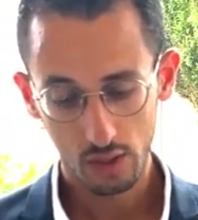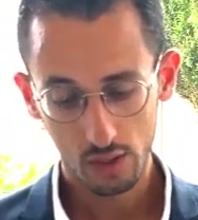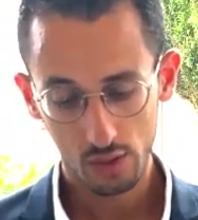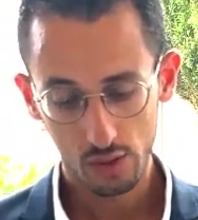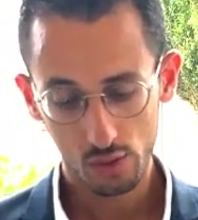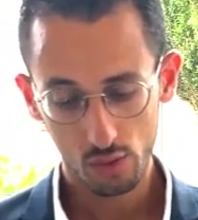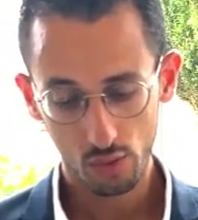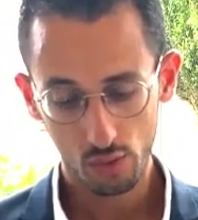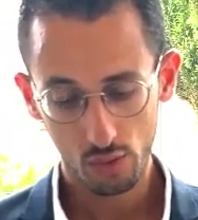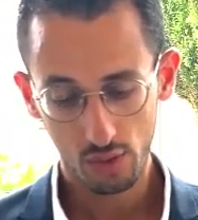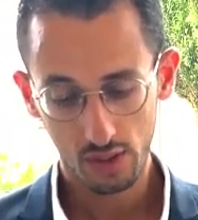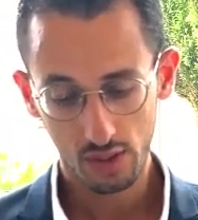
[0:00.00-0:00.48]

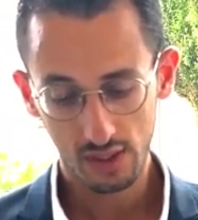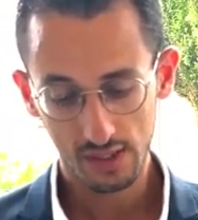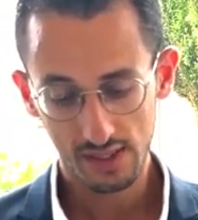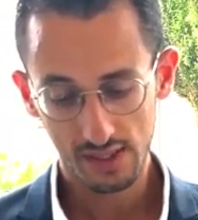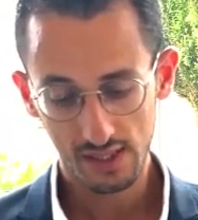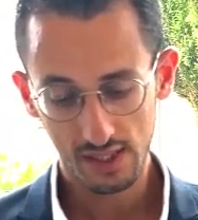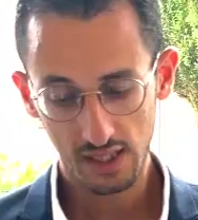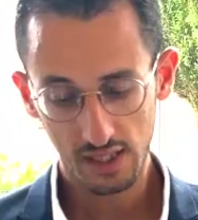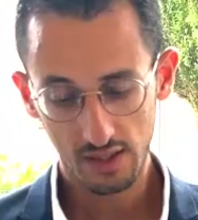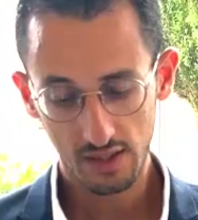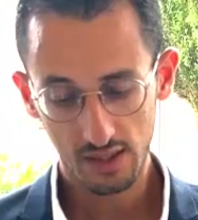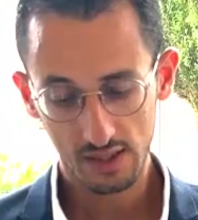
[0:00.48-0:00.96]
So you can
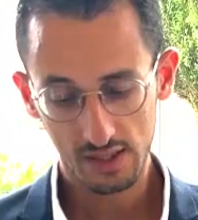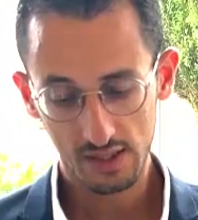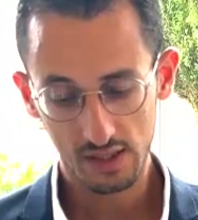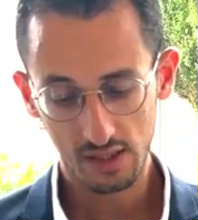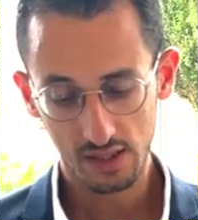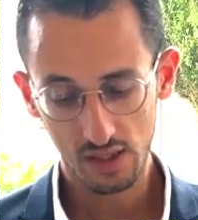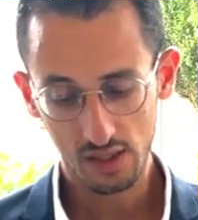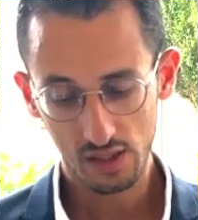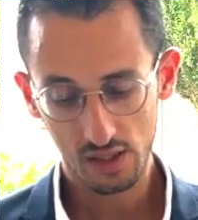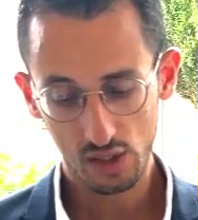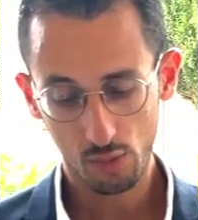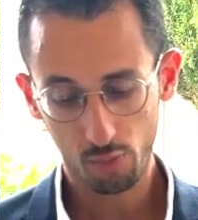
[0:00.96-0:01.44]
see that's a
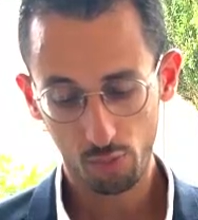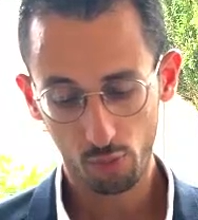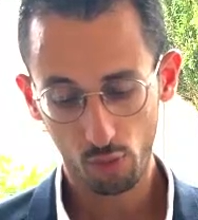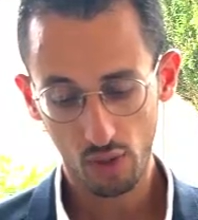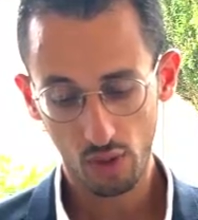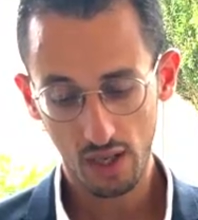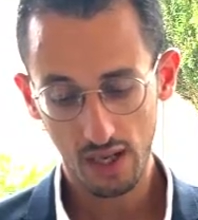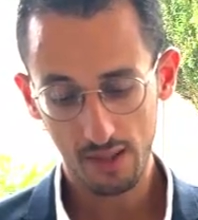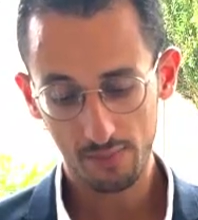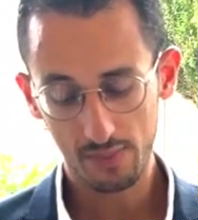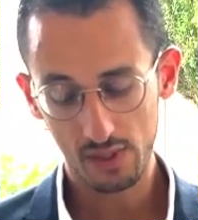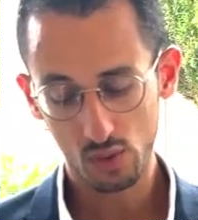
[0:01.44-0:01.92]
disc
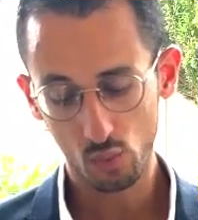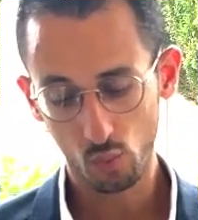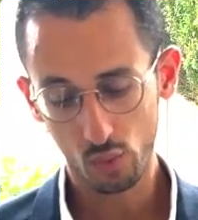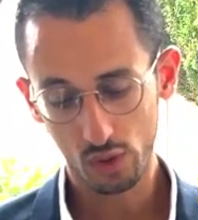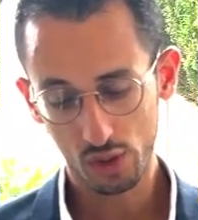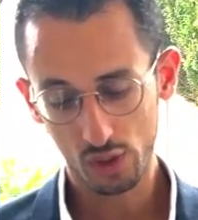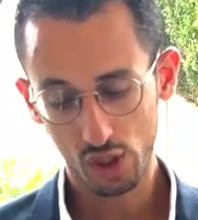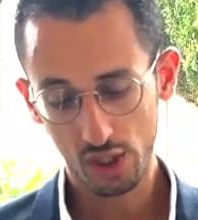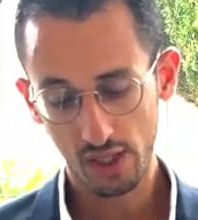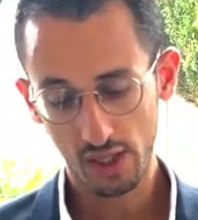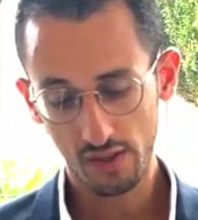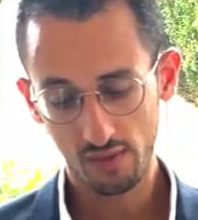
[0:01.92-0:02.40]
prolapse.
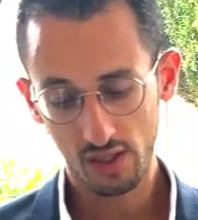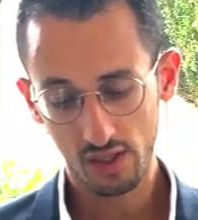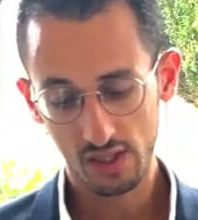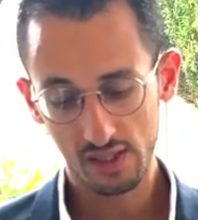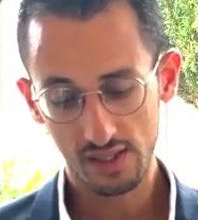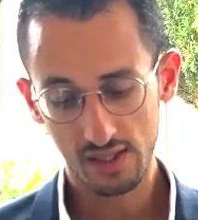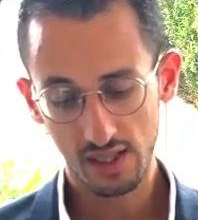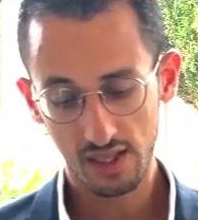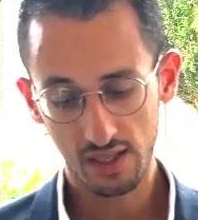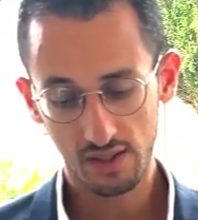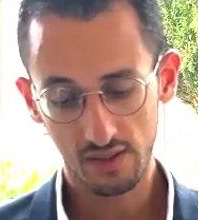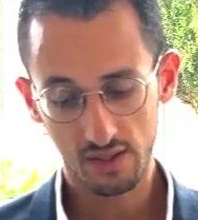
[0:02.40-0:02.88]
Which level
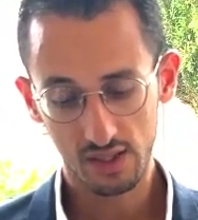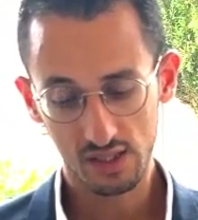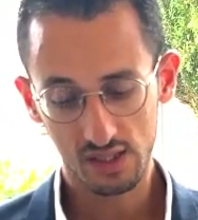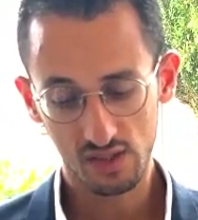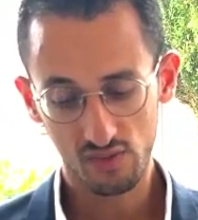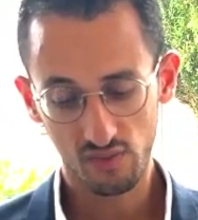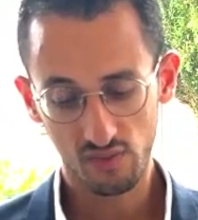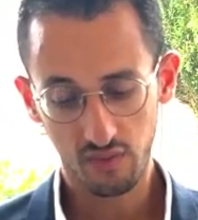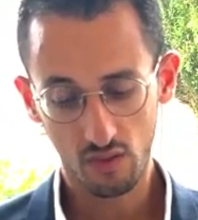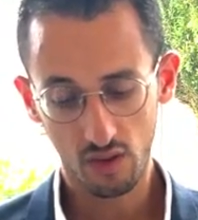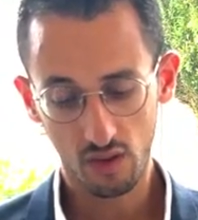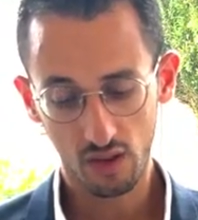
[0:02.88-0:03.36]
is that?
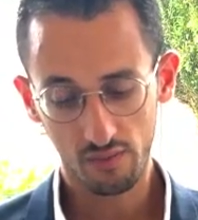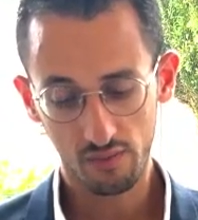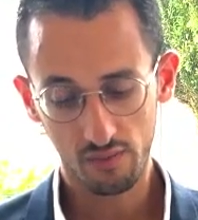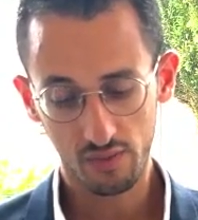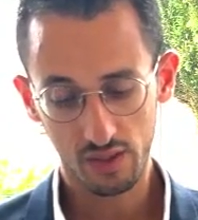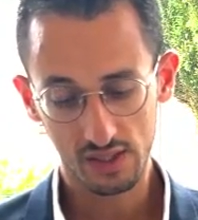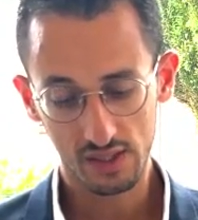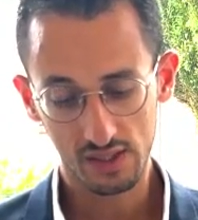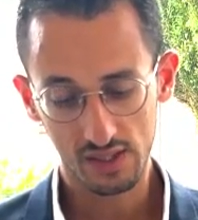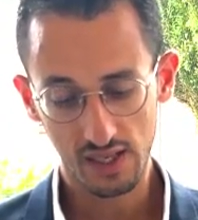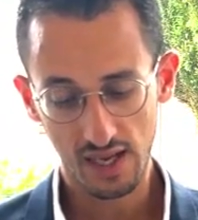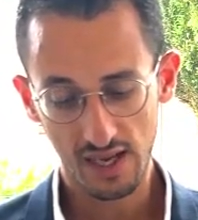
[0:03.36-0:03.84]
That's 5,
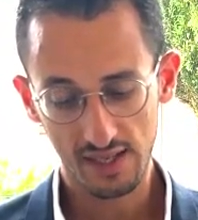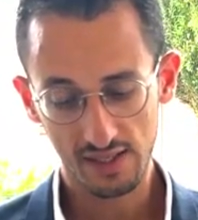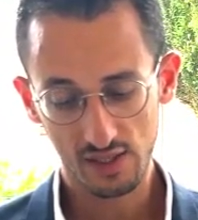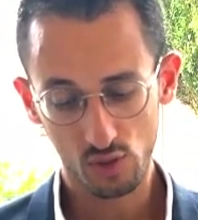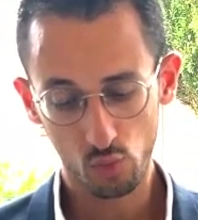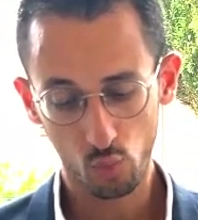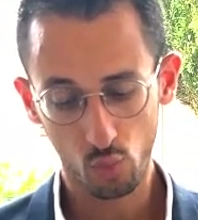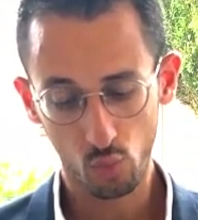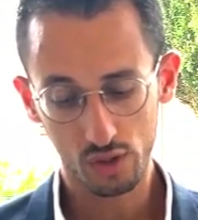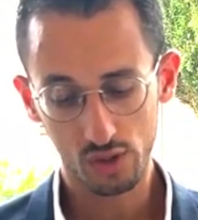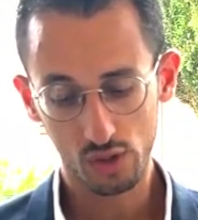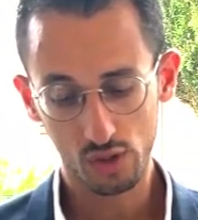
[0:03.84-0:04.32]
that's
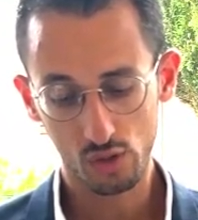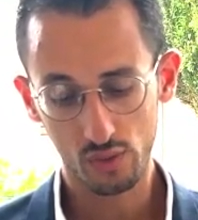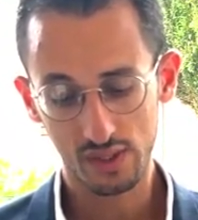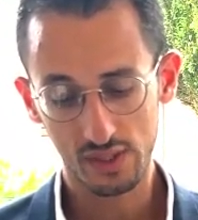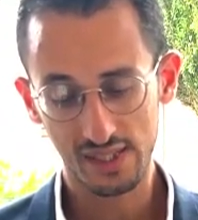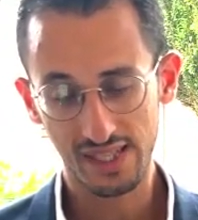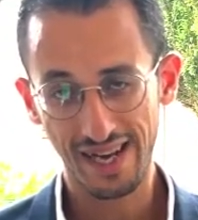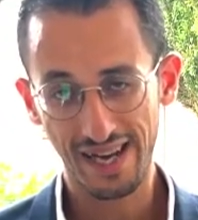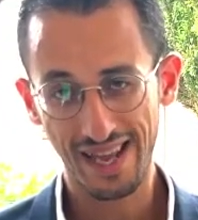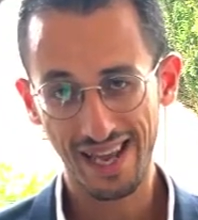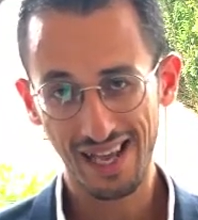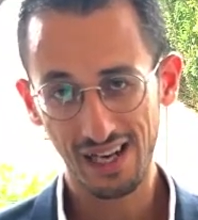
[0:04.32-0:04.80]
S1. So
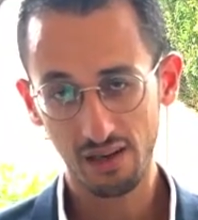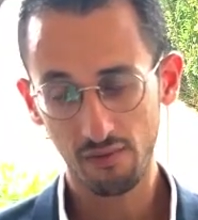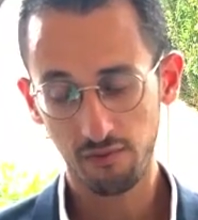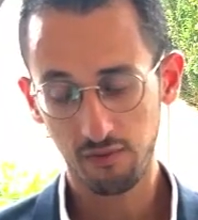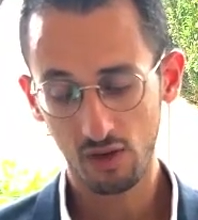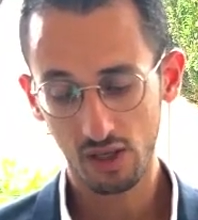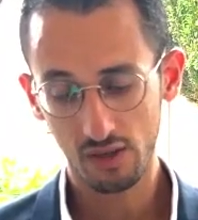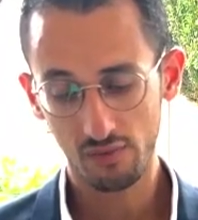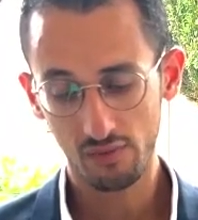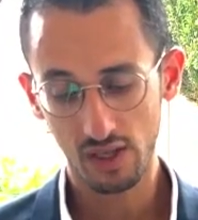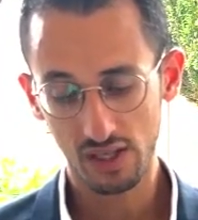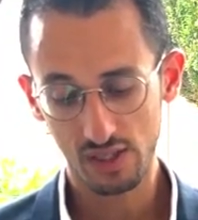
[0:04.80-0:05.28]
it's an
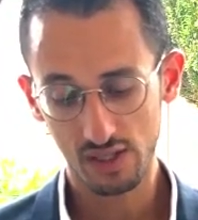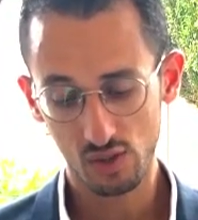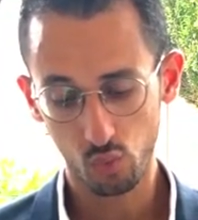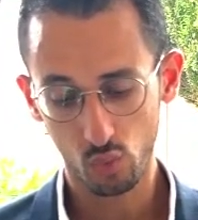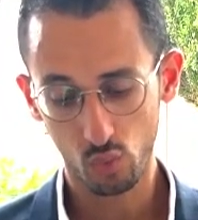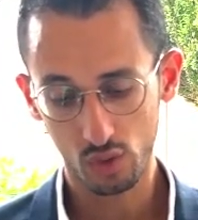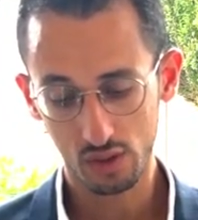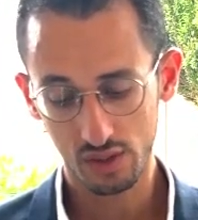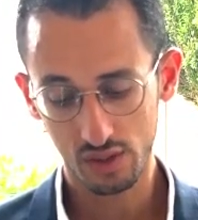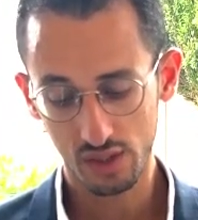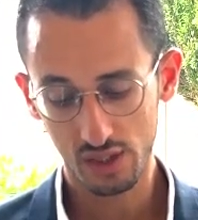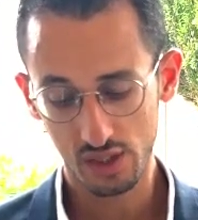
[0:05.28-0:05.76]
L5
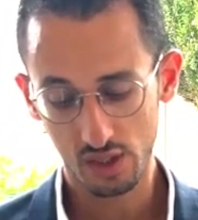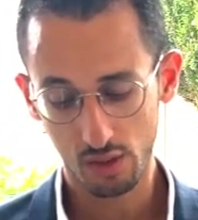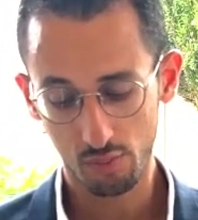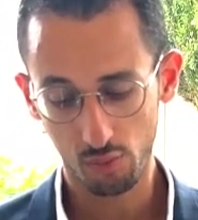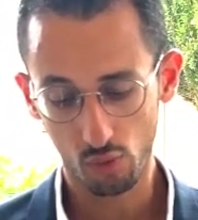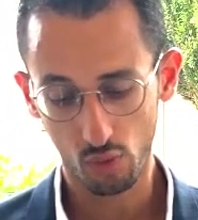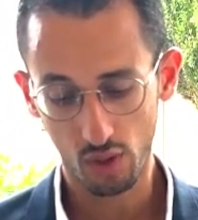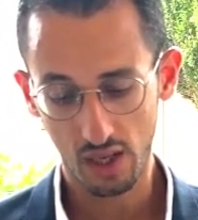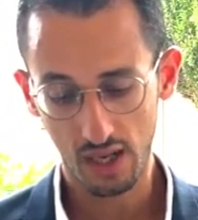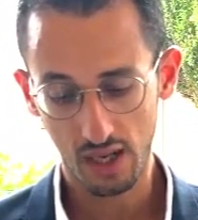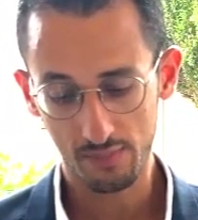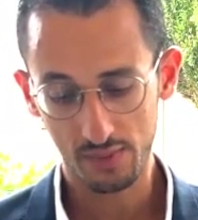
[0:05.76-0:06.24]
S1 disc
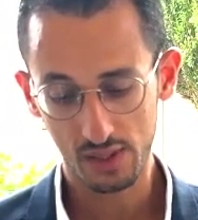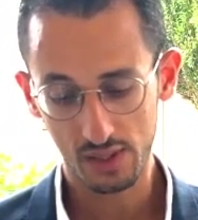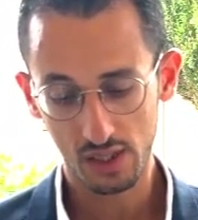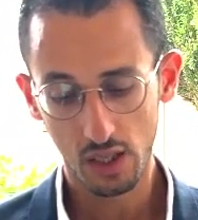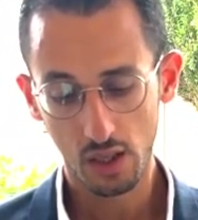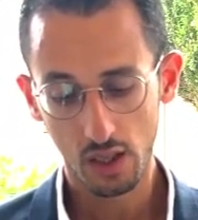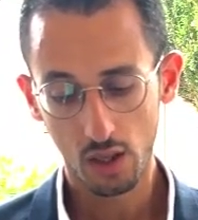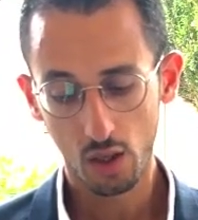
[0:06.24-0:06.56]
prolapse